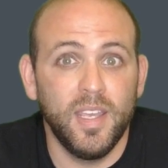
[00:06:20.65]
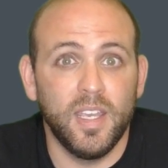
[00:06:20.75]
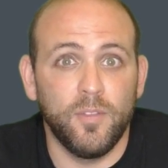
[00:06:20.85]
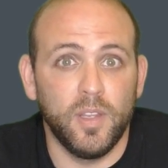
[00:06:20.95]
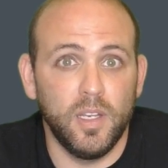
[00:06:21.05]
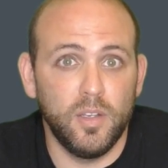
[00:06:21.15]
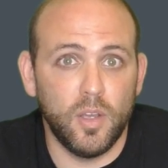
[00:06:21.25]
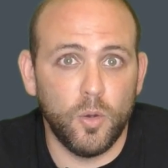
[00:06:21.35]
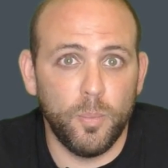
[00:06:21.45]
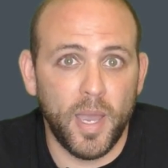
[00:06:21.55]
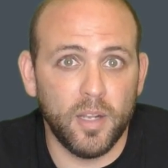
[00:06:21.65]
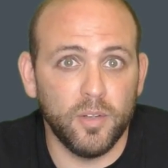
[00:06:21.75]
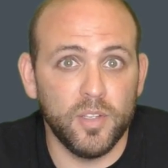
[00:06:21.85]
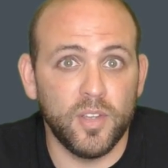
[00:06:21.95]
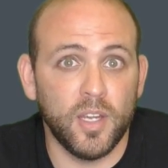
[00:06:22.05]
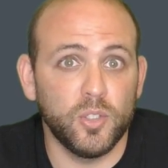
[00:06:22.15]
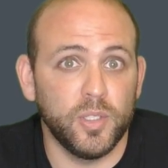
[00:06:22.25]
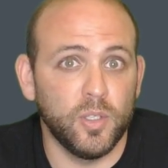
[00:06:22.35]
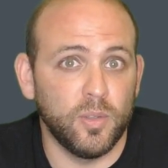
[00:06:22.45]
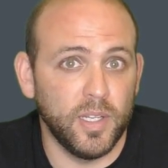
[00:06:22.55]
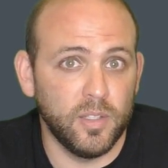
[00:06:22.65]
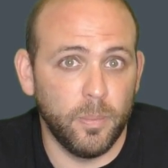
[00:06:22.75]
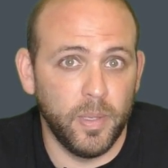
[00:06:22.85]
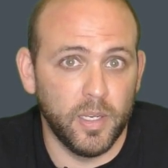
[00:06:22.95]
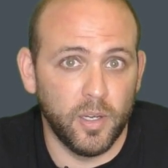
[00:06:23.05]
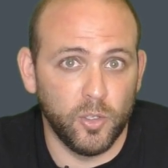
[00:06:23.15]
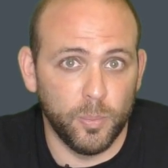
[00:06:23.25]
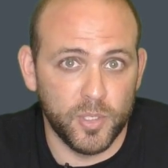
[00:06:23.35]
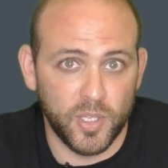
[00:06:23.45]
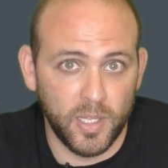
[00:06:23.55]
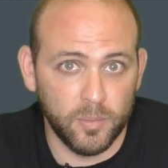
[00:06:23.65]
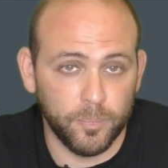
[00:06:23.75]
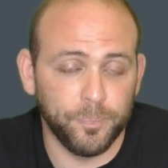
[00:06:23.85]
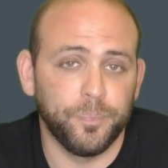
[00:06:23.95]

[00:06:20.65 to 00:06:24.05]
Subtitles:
If you didn't know, batteries actually don't like to be at 100%,